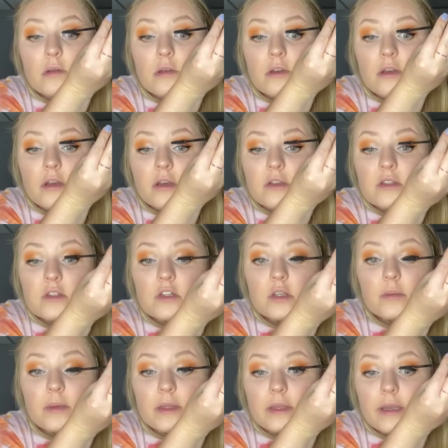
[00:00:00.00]
And it also
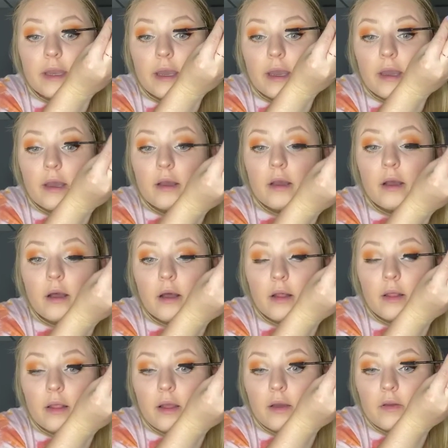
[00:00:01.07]
took me like a
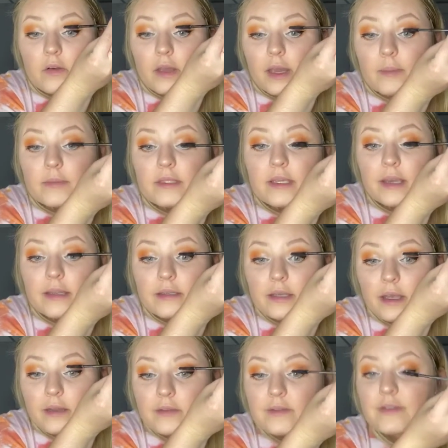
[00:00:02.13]
long time to get
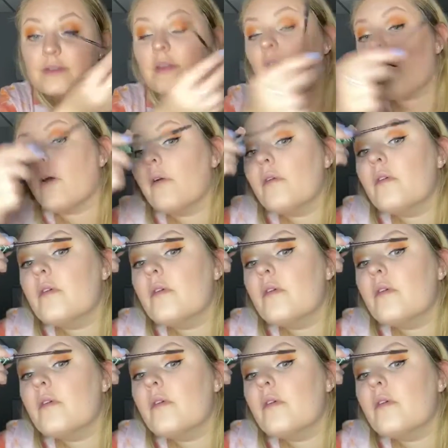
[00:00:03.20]
done, so